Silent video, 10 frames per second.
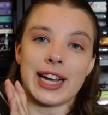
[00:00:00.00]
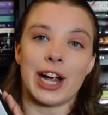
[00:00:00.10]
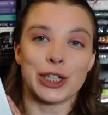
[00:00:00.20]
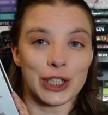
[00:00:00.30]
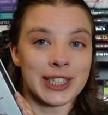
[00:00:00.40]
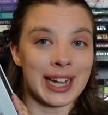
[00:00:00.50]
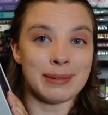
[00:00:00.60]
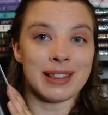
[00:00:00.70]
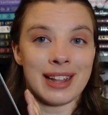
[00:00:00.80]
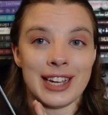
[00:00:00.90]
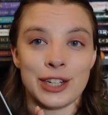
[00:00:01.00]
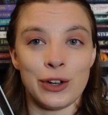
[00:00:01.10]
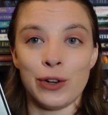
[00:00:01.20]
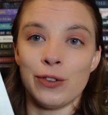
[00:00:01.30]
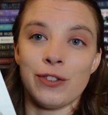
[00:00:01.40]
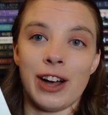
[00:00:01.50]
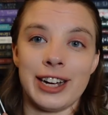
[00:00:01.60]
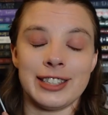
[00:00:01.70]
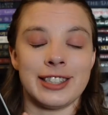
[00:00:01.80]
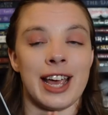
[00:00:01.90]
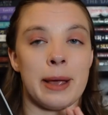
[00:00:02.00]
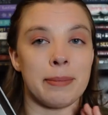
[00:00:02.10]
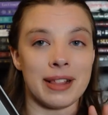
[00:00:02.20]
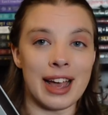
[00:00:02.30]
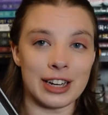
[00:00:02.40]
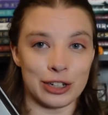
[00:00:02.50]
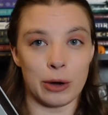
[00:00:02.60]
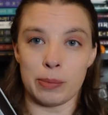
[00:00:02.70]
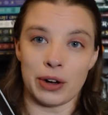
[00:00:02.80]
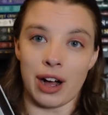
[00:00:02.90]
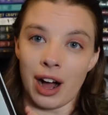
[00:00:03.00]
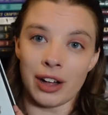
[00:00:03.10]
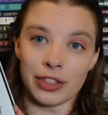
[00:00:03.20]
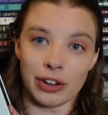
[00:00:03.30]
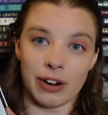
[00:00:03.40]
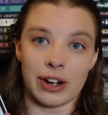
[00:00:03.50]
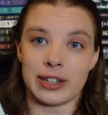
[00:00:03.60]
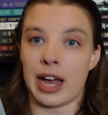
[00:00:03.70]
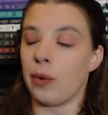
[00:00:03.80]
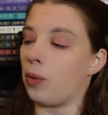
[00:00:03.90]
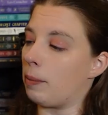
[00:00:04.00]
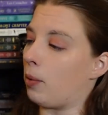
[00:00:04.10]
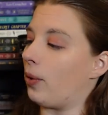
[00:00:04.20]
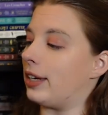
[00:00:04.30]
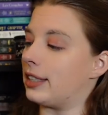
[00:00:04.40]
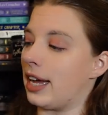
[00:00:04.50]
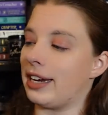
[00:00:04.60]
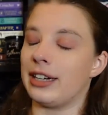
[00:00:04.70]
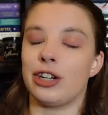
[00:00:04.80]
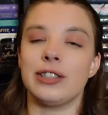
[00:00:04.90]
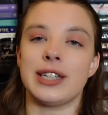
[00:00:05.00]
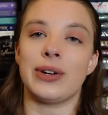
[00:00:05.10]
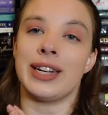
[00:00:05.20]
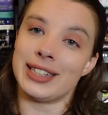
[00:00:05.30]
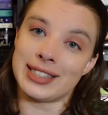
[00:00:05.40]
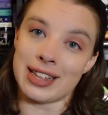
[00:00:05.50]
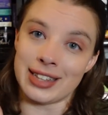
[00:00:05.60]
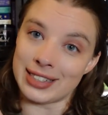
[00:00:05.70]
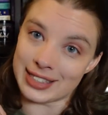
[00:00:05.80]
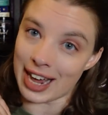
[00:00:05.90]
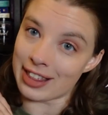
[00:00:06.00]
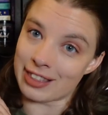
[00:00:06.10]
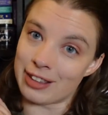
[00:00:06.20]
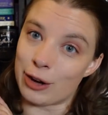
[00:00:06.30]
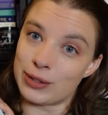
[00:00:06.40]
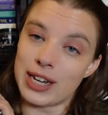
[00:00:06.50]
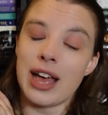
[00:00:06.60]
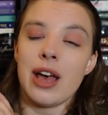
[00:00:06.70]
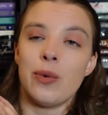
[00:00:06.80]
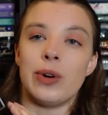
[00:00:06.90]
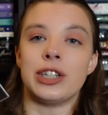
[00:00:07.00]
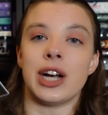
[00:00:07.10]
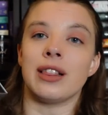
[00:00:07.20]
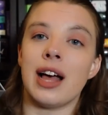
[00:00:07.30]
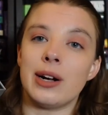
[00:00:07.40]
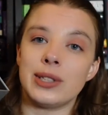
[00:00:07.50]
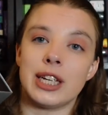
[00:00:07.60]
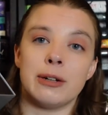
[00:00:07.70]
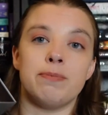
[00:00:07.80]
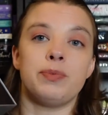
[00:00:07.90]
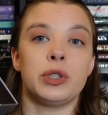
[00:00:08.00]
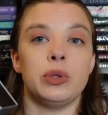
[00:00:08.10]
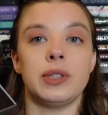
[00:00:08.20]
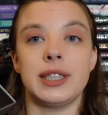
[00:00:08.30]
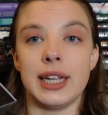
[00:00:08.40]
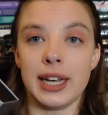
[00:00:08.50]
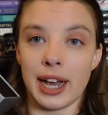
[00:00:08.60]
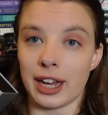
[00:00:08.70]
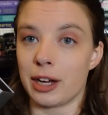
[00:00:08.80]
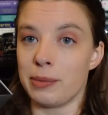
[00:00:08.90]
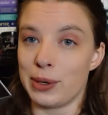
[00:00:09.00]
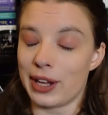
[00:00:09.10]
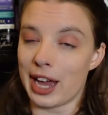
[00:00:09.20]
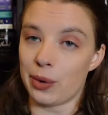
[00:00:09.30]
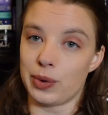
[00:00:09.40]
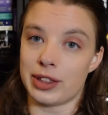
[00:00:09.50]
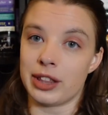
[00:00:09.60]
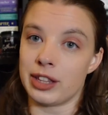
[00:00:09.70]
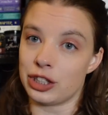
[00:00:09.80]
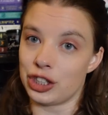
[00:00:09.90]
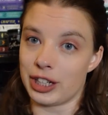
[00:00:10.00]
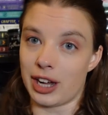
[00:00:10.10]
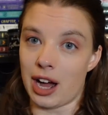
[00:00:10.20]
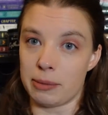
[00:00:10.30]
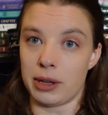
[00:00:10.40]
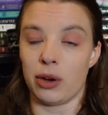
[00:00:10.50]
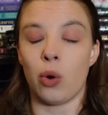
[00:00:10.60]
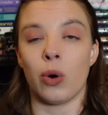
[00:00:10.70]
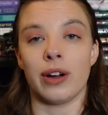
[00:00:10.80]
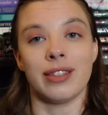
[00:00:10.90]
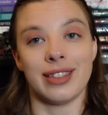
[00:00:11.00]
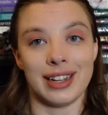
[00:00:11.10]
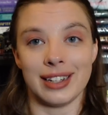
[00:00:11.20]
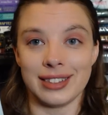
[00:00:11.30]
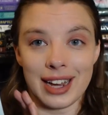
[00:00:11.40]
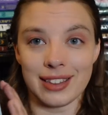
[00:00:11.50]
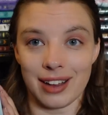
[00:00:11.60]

a character named Light who finds a black notebook on the ground at one point, and it turns out it is the Death Note, which allows him to see and communicate with the Shinigami, or the Death